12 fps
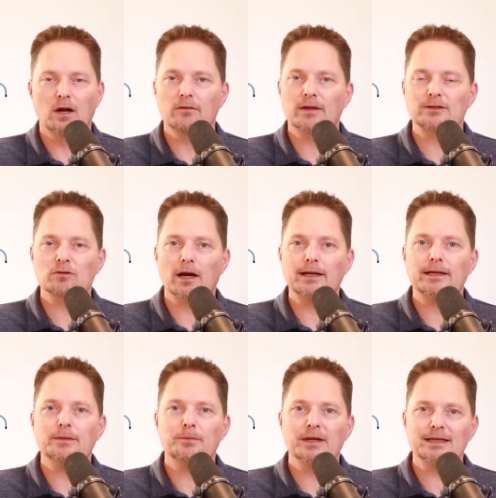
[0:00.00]
That's right, he
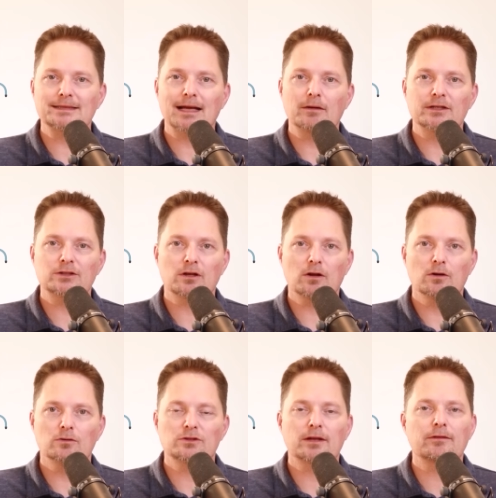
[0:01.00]
picks out his
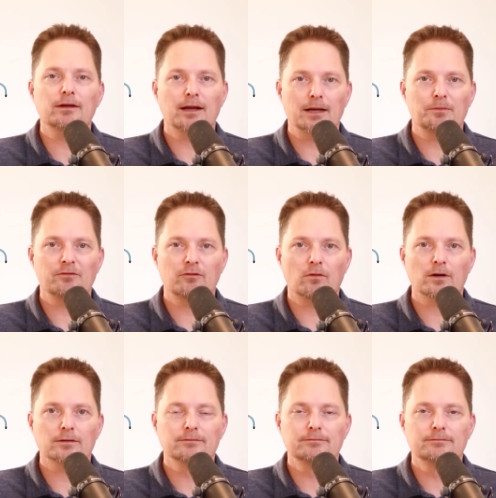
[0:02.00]
clothes the night before.